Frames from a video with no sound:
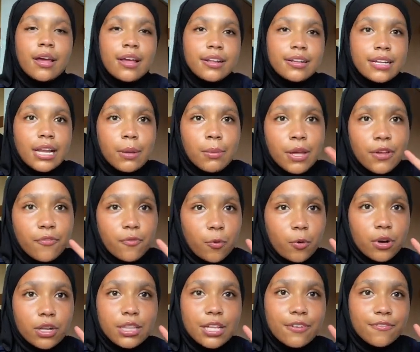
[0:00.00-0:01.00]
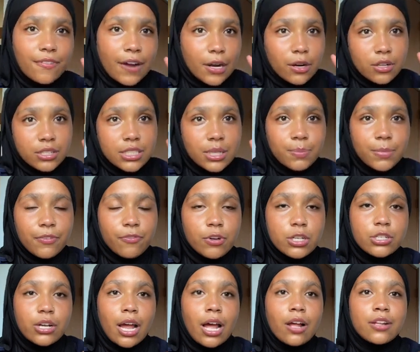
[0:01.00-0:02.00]
Now my fourth and final tip before
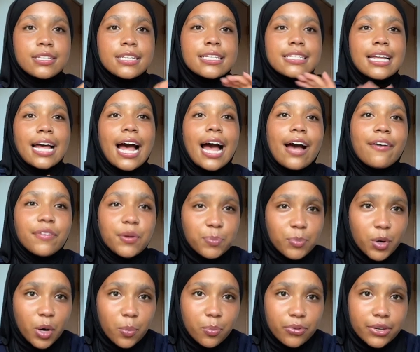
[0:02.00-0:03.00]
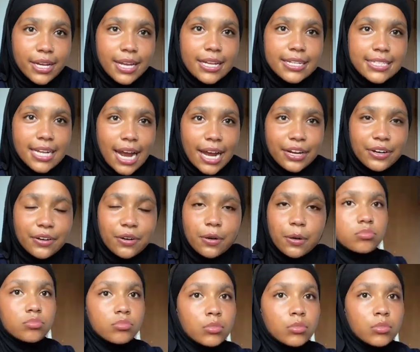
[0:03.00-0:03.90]
tryouts is have appropriate attire.